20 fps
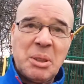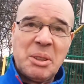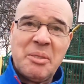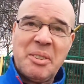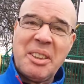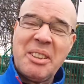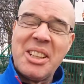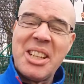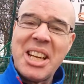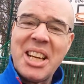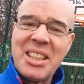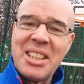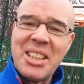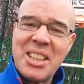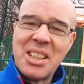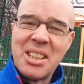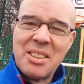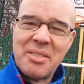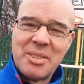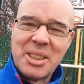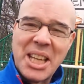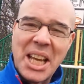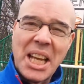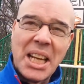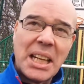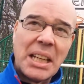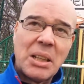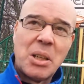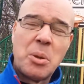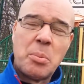The very idea of
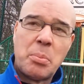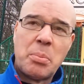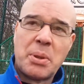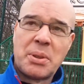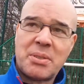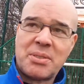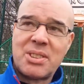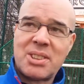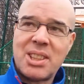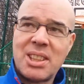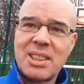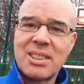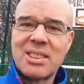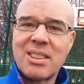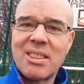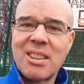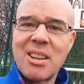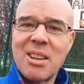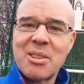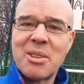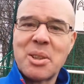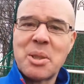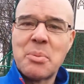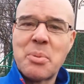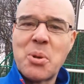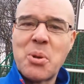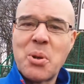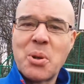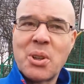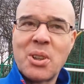getting up at 6 o'clock in the
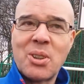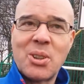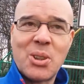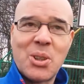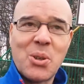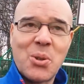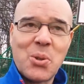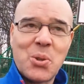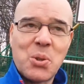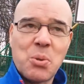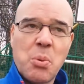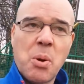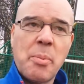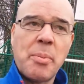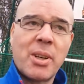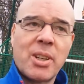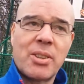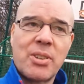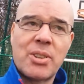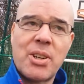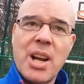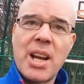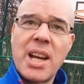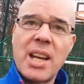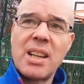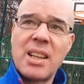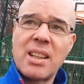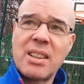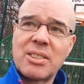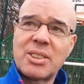morning to go swimming
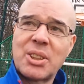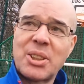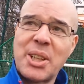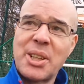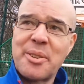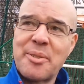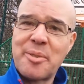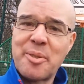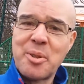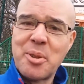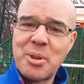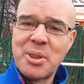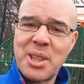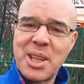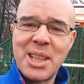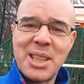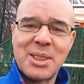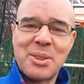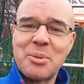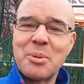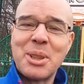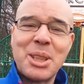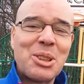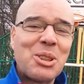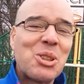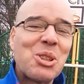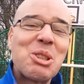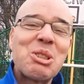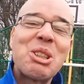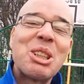training 3 or 4 days a
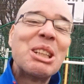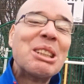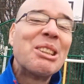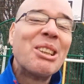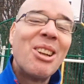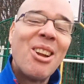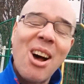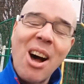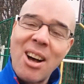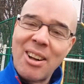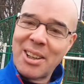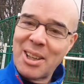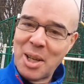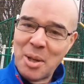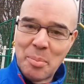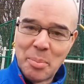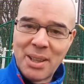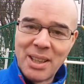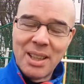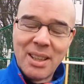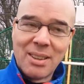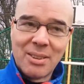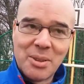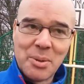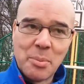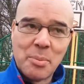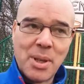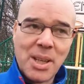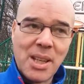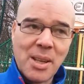week just did not appeal
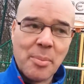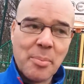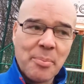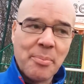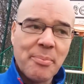to me.